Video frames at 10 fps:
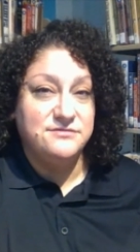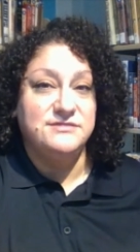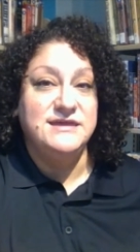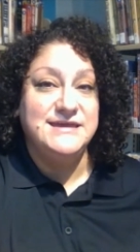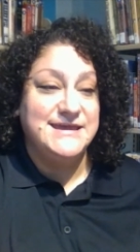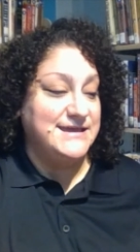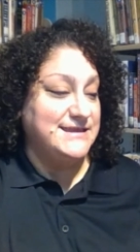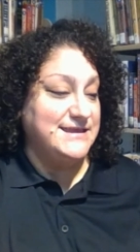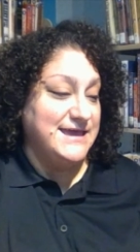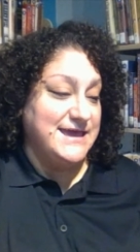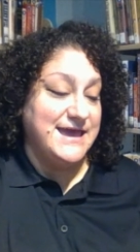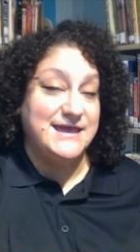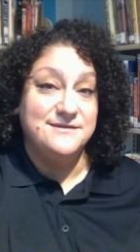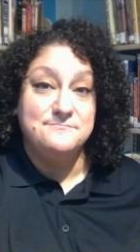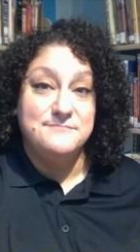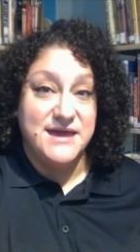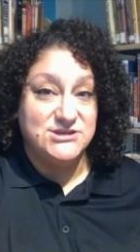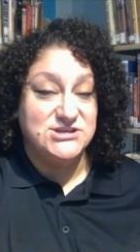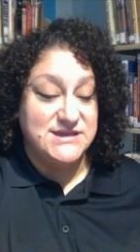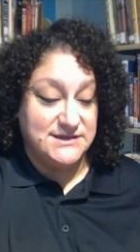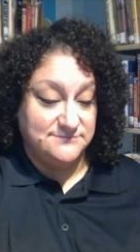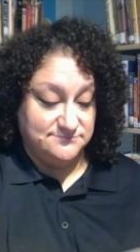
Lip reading: thinking, and imagining.